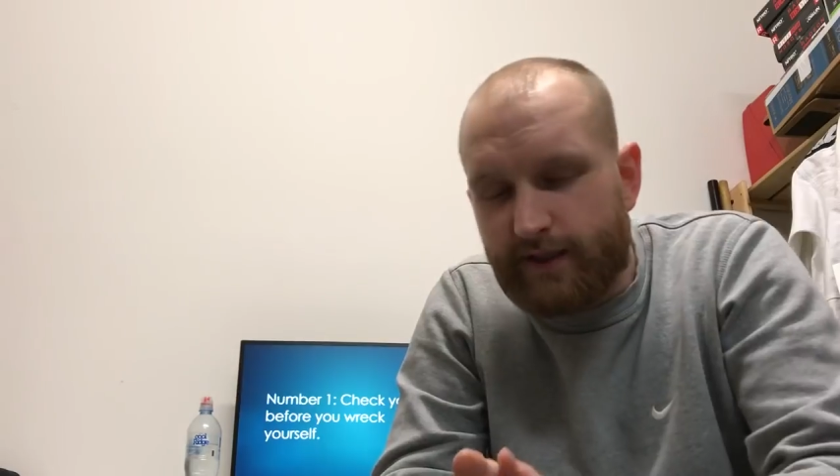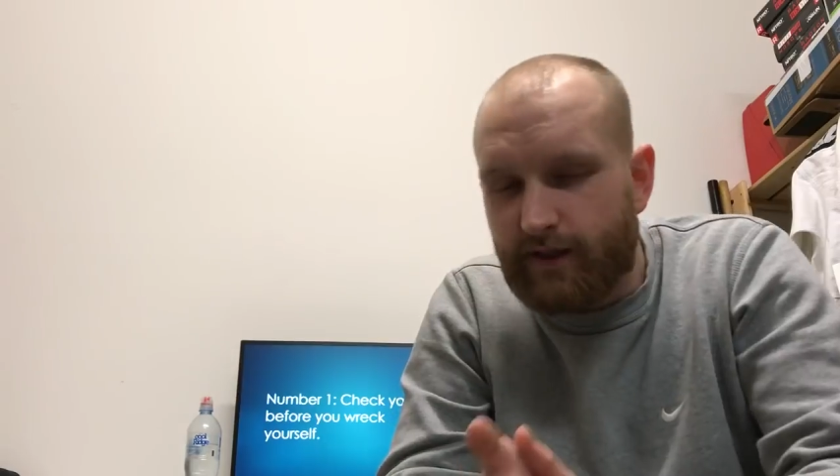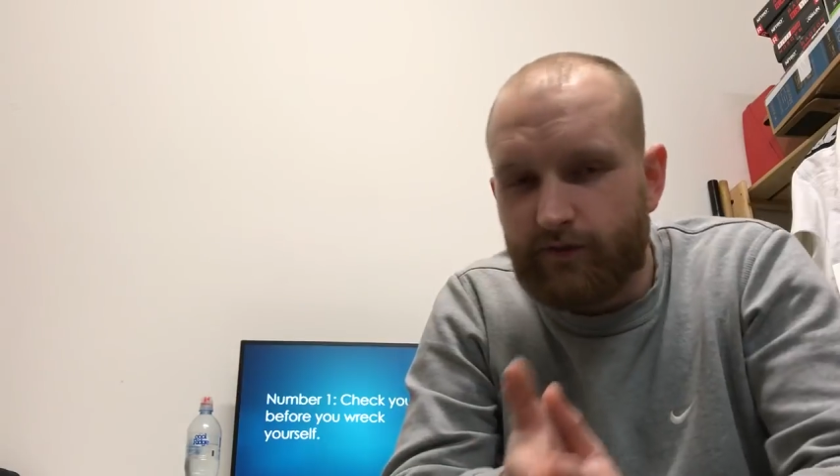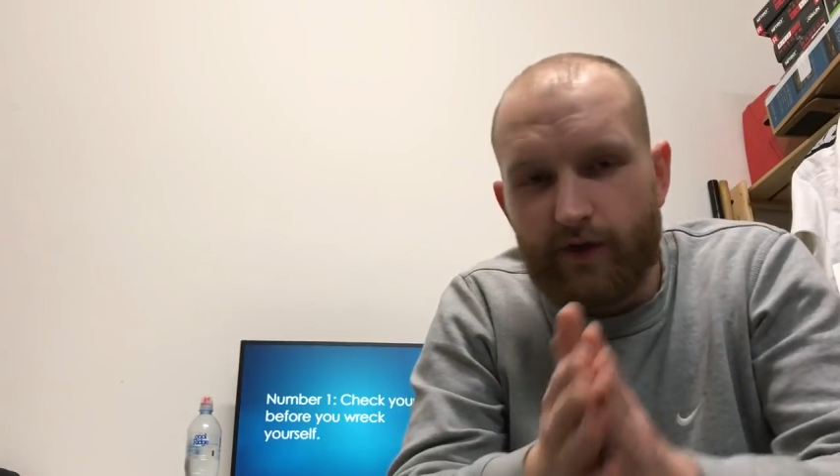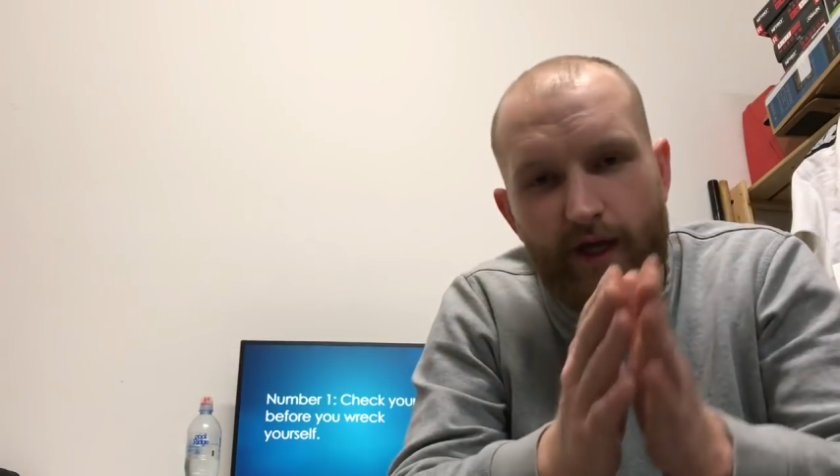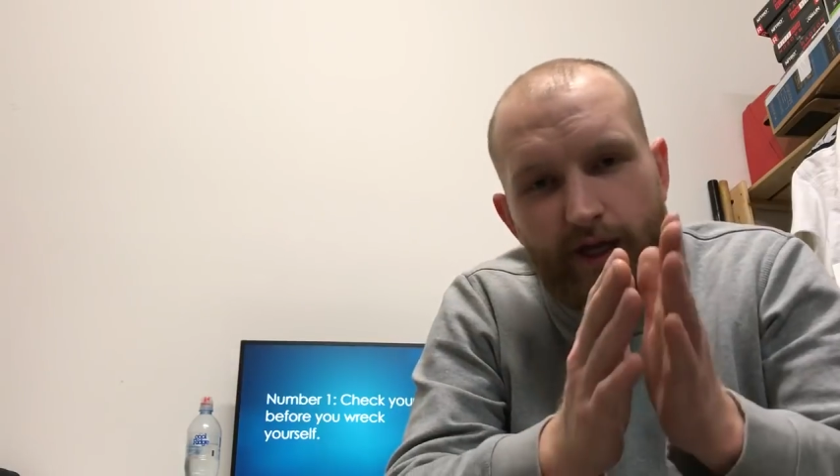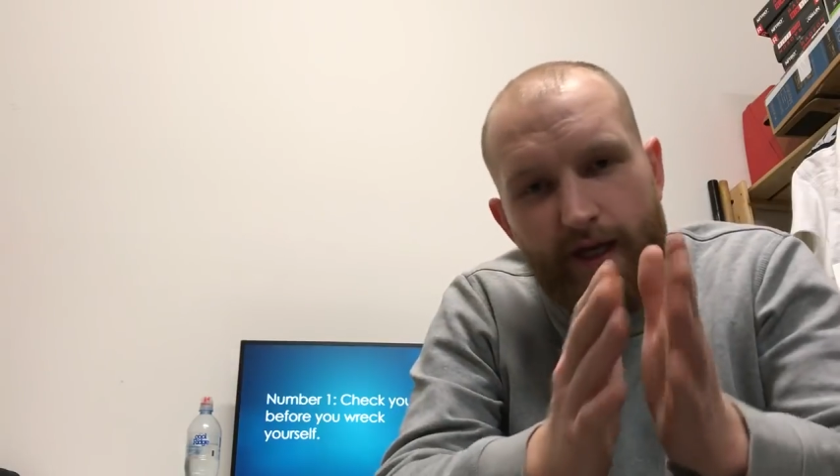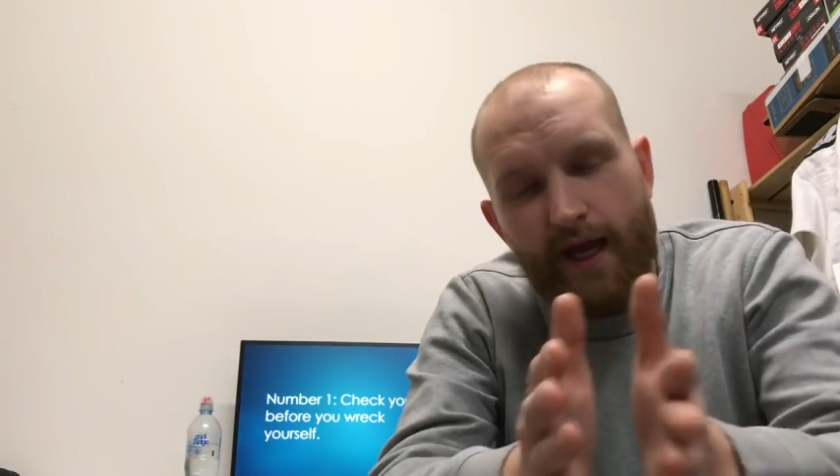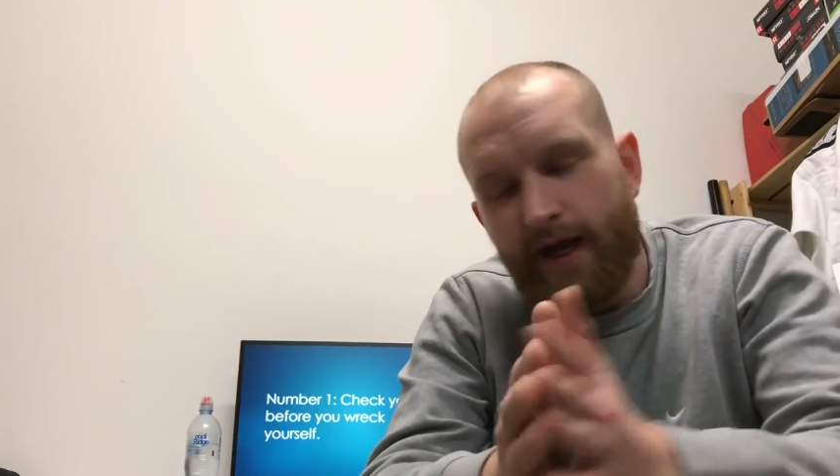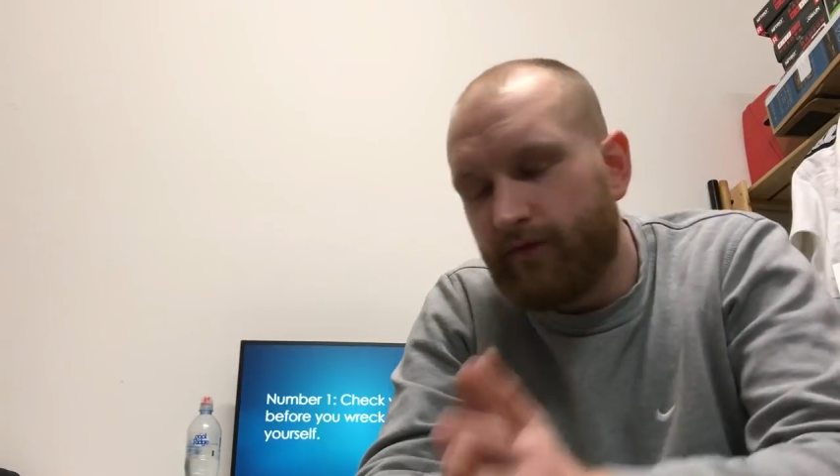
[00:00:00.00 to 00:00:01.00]
yourself.
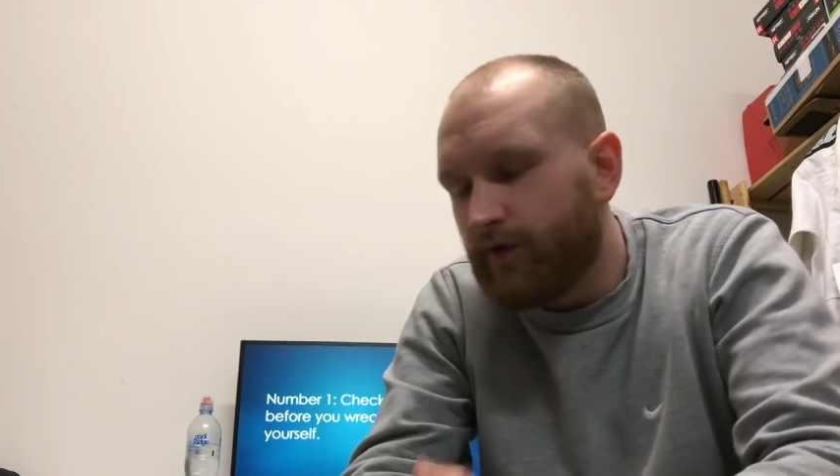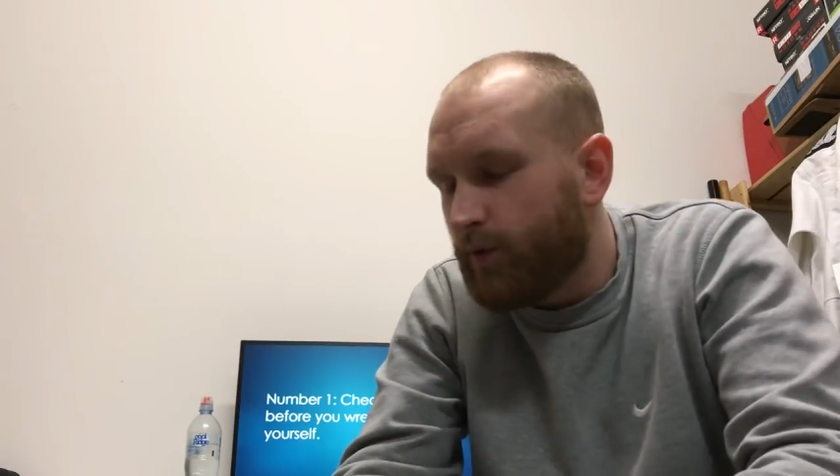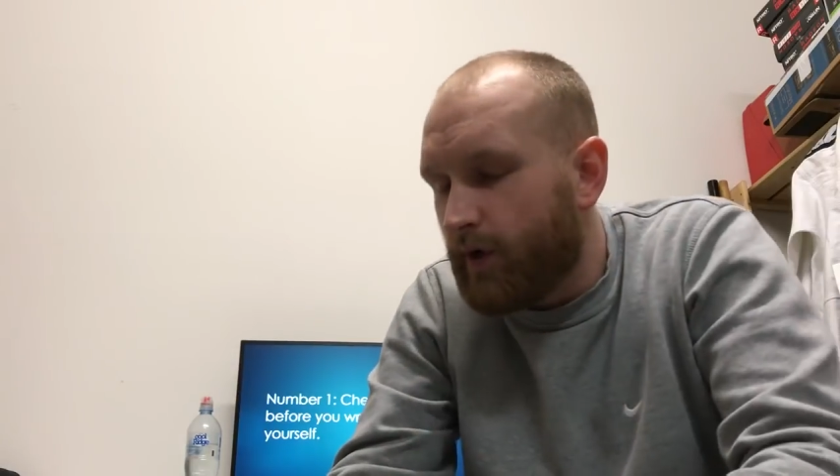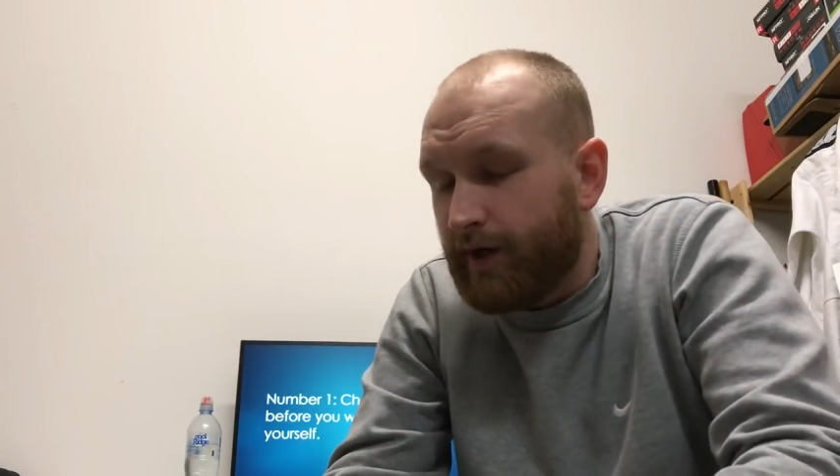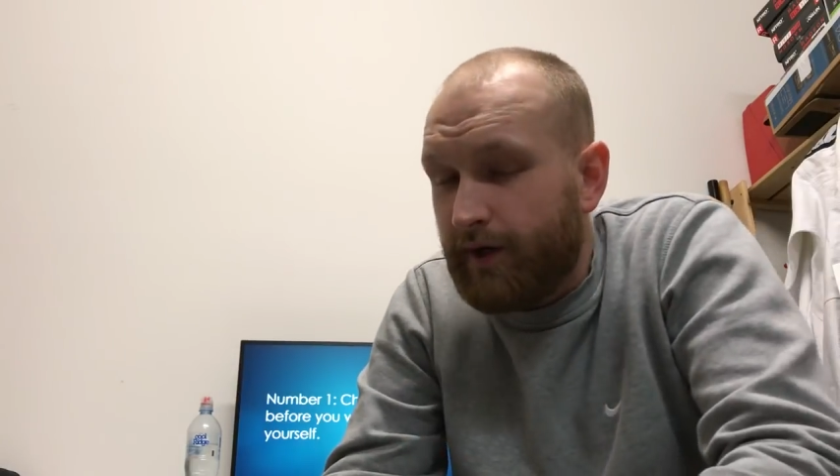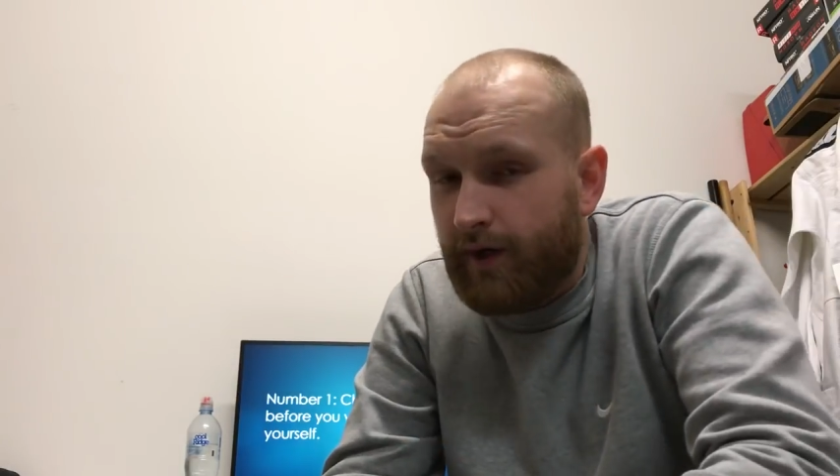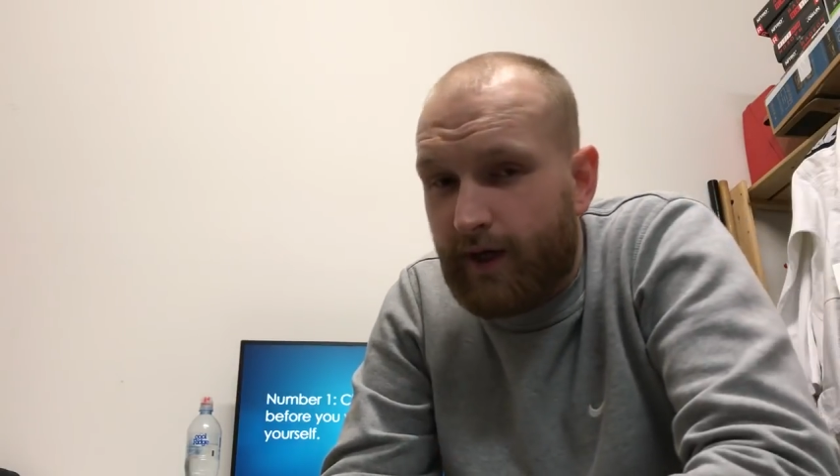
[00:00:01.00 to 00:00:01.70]
Now, every one of you